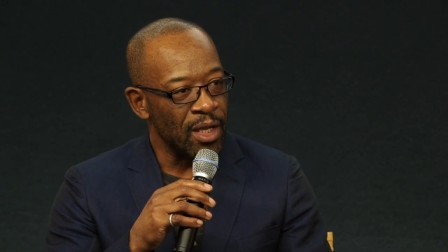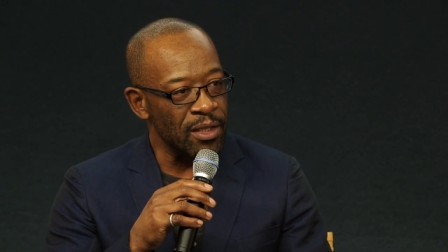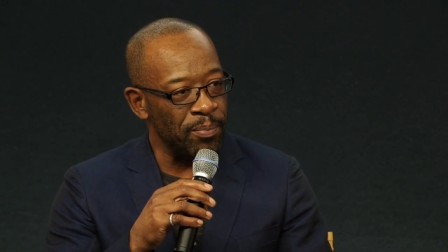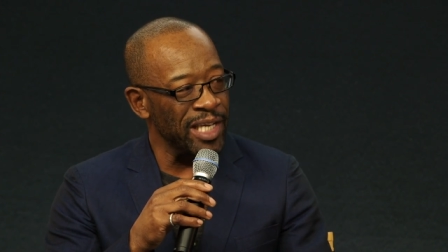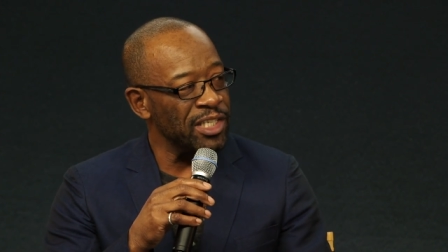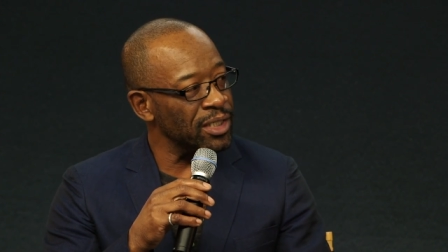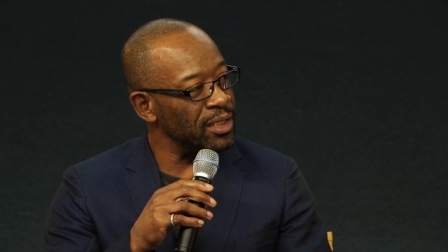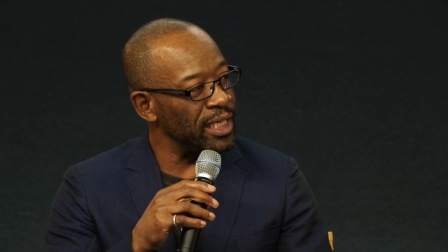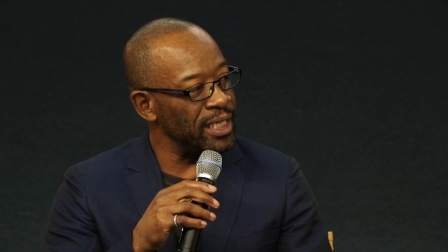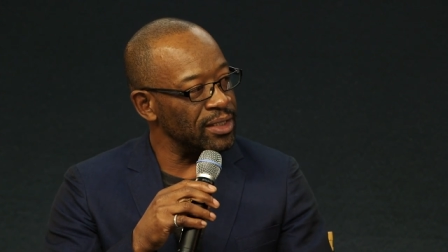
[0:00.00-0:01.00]
the
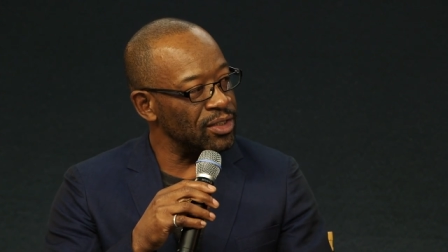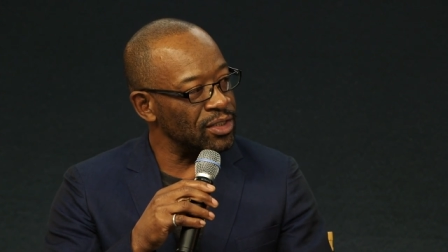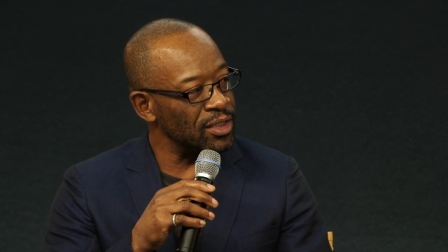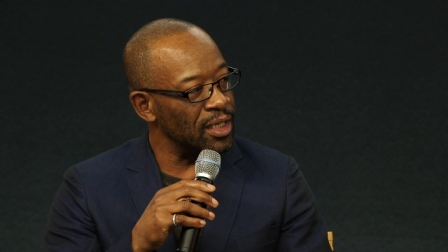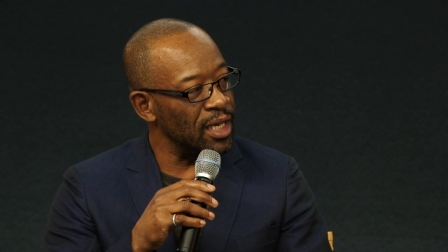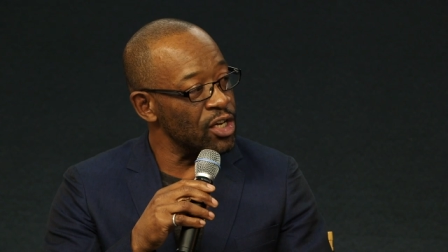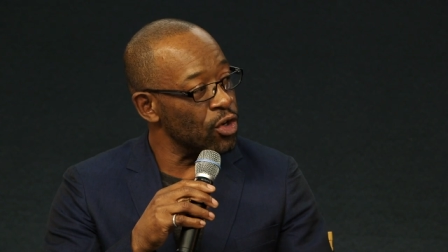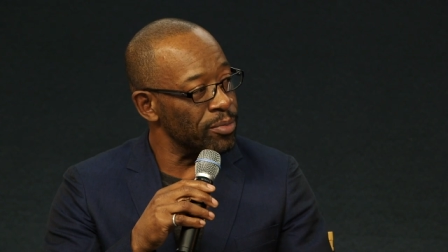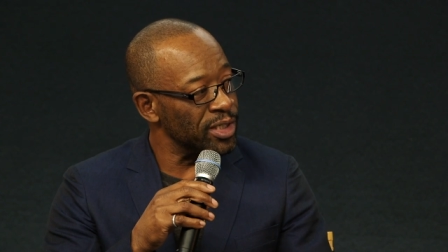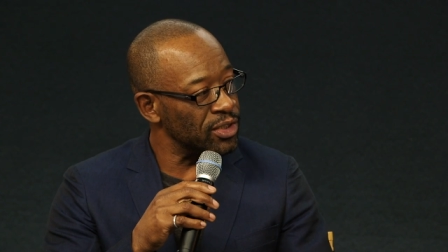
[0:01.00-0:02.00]
patient is
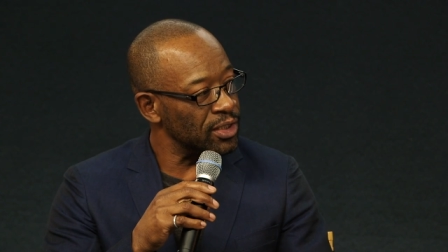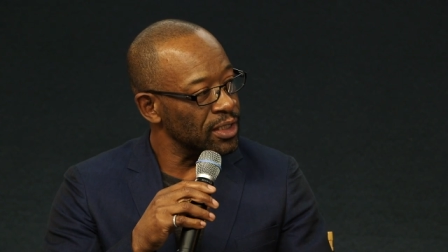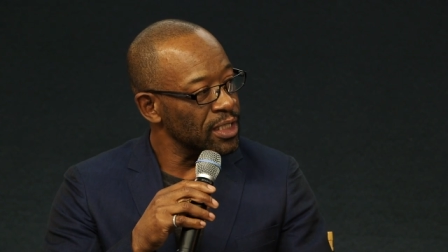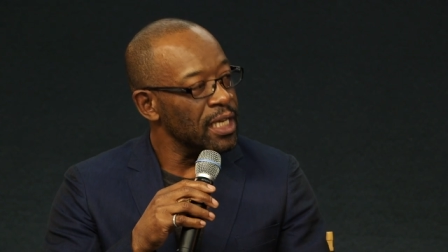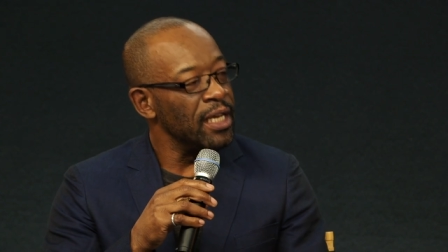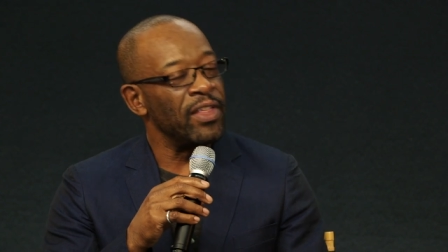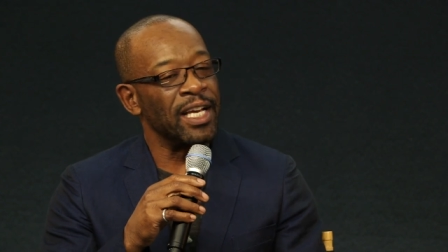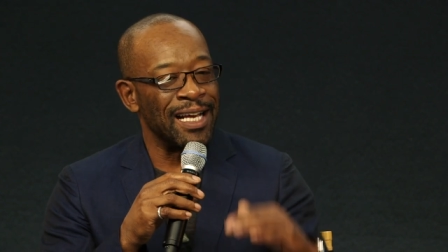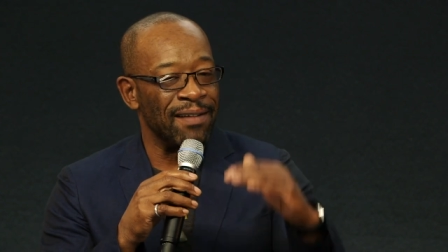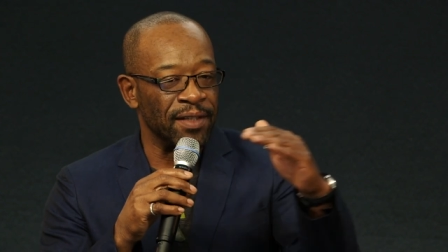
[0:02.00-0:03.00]
anonymous. Right. They're
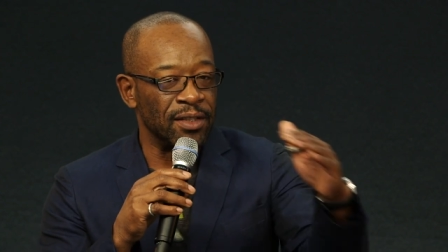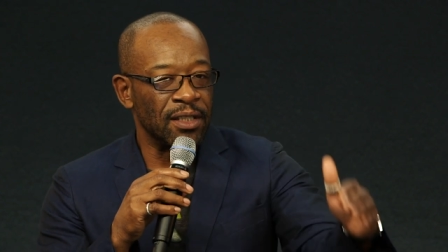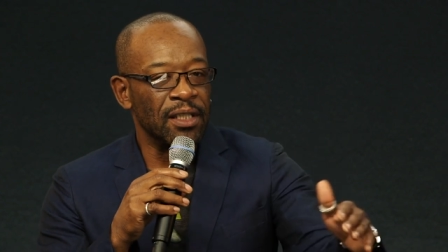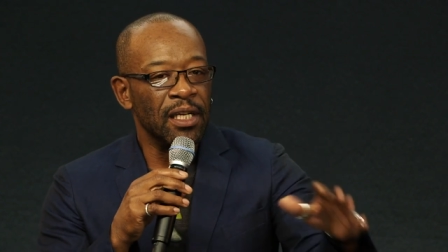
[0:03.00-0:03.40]
covered.